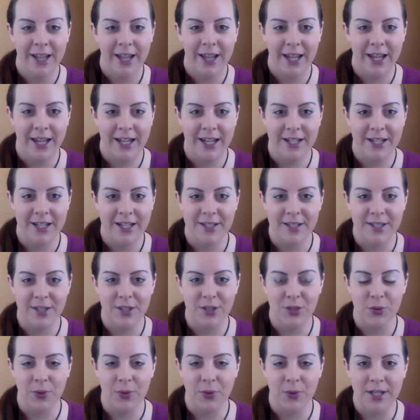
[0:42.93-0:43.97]
He is the
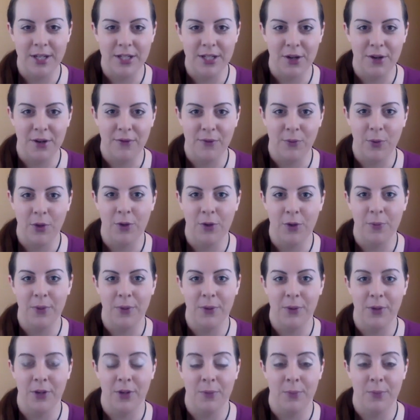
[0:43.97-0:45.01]
director of
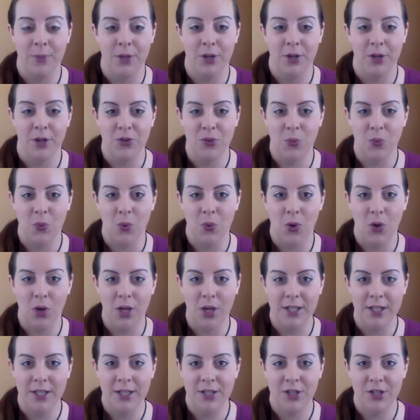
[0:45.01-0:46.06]

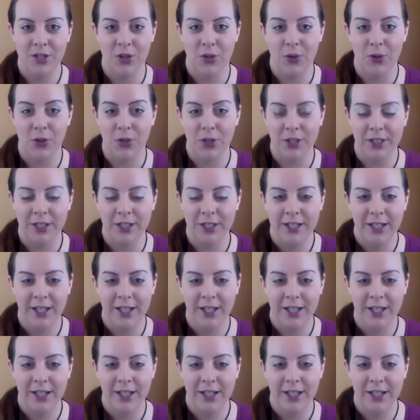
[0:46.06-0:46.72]
worldbeyondwar.org.